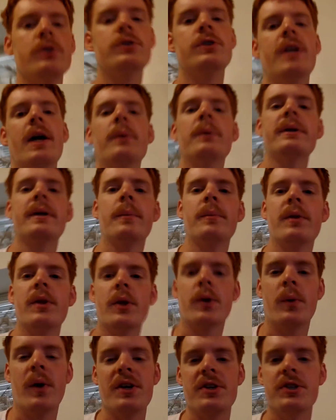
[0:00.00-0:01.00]
So now we come to
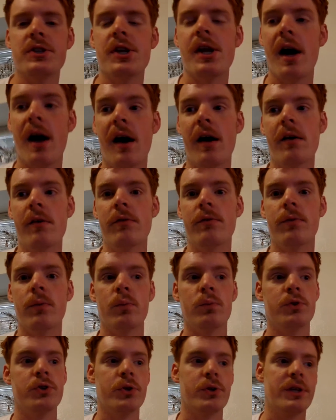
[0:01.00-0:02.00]
the question of
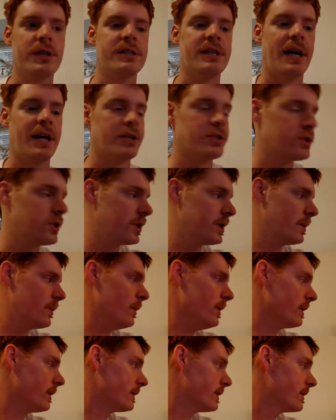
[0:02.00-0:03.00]
do these actually
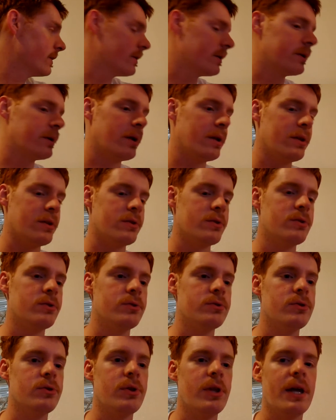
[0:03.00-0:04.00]
work? You know, do,
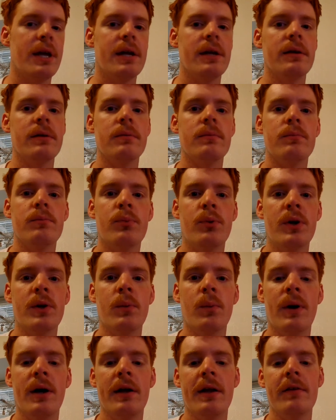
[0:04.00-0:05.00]
do they
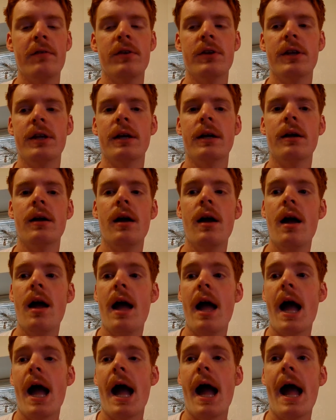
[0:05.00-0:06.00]
print well and everything?
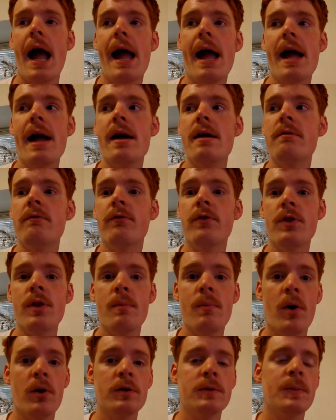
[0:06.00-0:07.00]
And for the
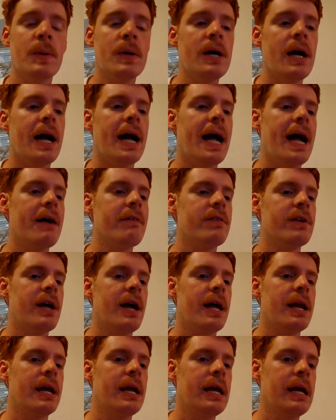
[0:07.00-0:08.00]
most part, I haven't
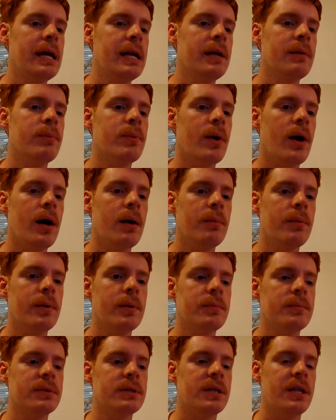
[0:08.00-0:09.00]
had any
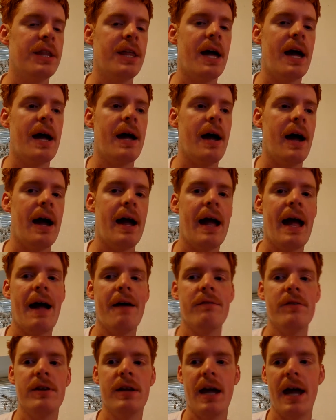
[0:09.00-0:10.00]
problems that I
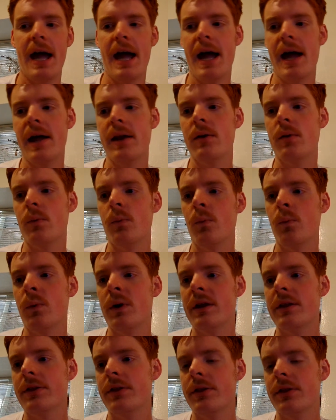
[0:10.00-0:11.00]
haven't had
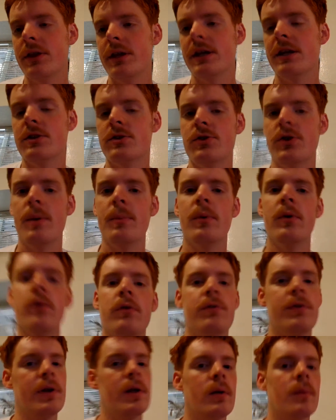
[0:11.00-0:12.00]
with the Dremel
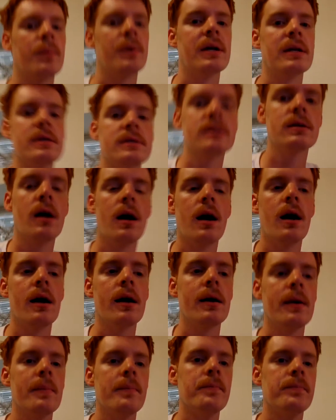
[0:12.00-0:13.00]
filament.
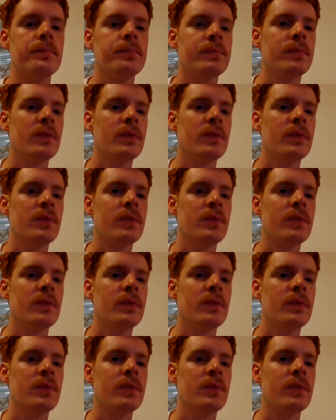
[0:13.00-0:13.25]
Um,